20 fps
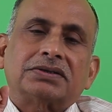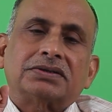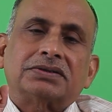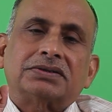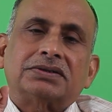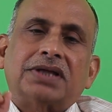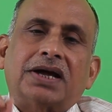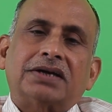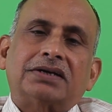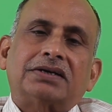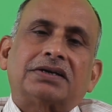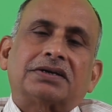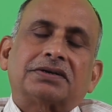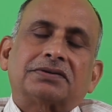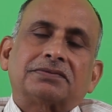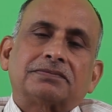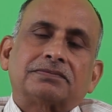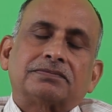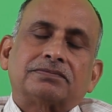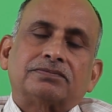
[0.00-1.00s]
that
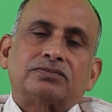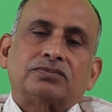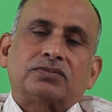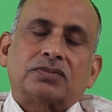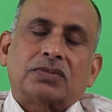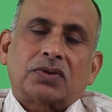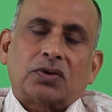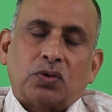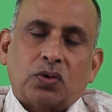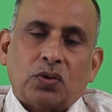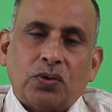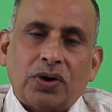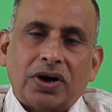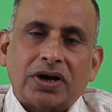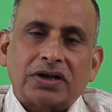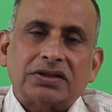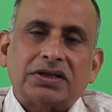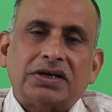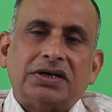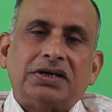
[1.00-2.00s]
over
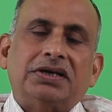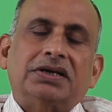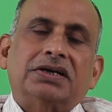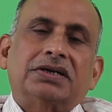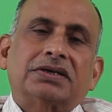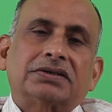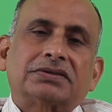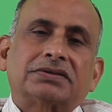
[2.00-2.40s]
the year